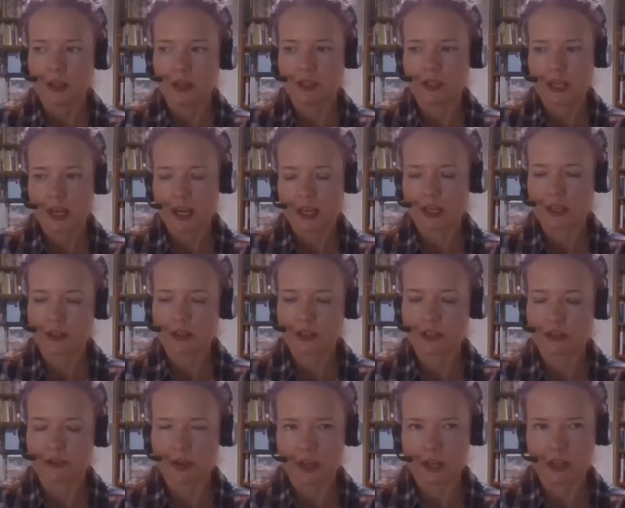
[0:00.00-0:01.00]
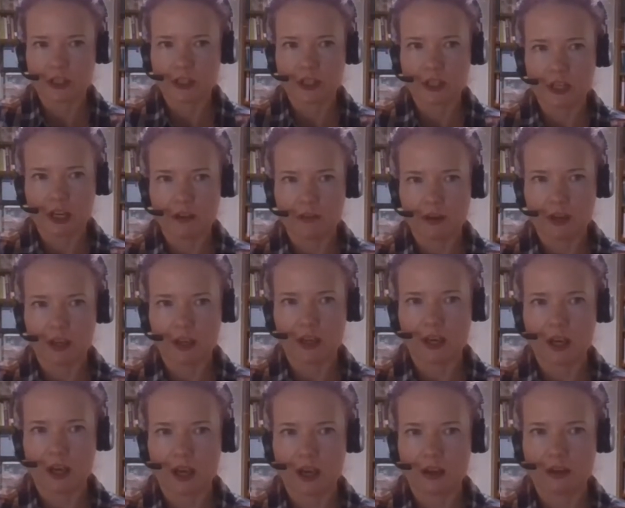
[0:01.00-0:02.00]
the tech industry and engineering
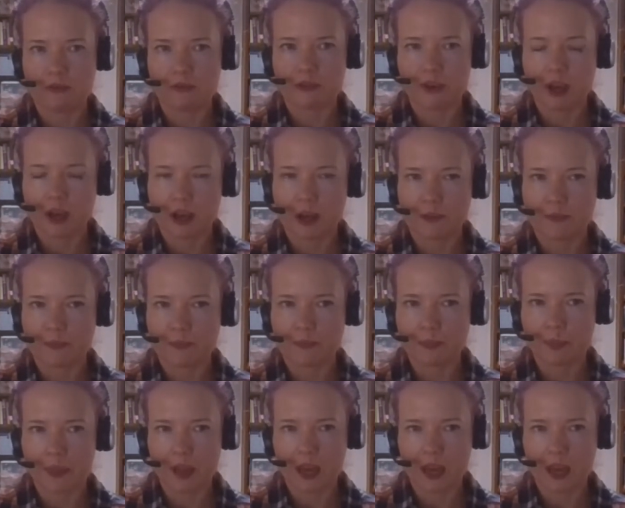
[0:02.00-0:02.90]
have um,